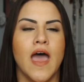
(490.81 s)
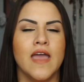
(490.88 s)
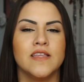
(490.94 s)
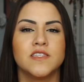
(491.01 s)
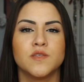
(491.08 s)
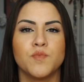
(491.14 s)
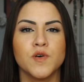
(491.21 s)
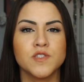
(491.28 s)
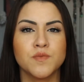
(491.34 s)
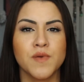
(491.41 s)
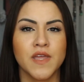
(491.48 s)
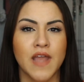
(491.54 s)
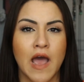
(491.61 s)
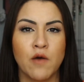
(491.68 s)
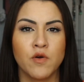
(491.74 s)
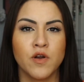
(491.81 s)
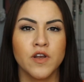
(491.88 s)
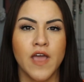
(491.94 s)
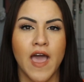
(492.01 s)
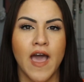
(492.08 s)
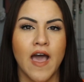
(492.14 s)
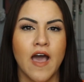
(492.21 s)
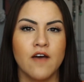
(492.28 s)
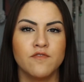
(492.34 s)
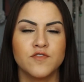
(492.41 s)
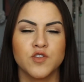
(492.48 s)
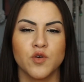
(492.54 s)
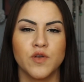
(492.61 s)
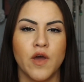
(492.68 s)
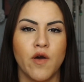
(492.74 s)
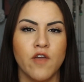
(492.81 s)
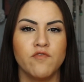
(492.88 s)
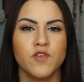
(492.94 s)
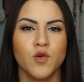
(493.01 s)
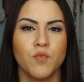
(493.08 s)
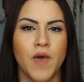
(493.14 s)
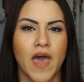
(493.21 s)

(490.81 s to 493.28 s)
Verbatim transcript: it's supposed to be an hour and a half, so now I feel